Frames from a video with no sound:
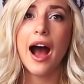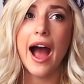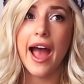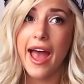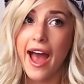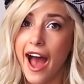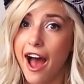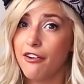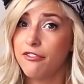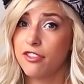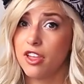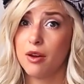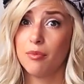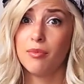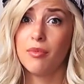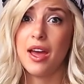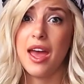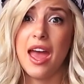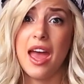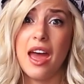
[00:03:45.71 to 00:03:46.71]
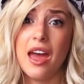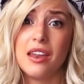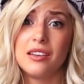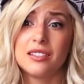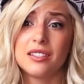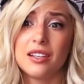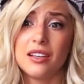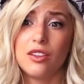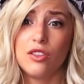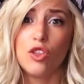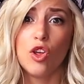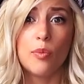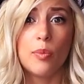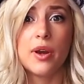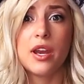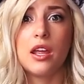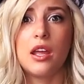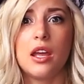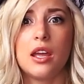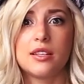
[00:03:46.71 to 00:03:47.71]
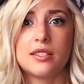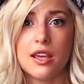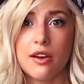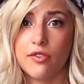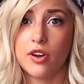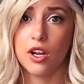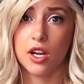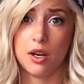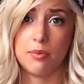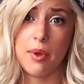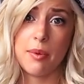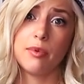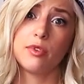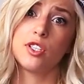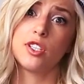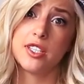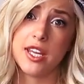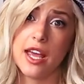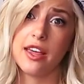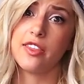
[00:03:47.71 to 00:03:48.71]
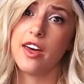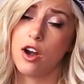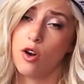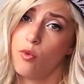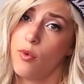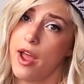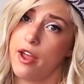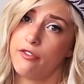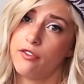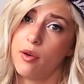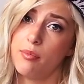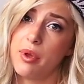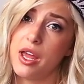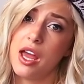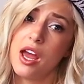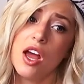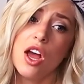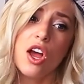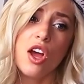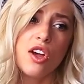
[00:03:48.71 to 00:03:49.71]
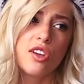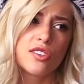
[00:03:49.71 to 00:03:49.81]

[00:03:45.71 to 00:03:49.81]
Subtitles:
I have them, and nobody is ever gonna be able to take that away from me.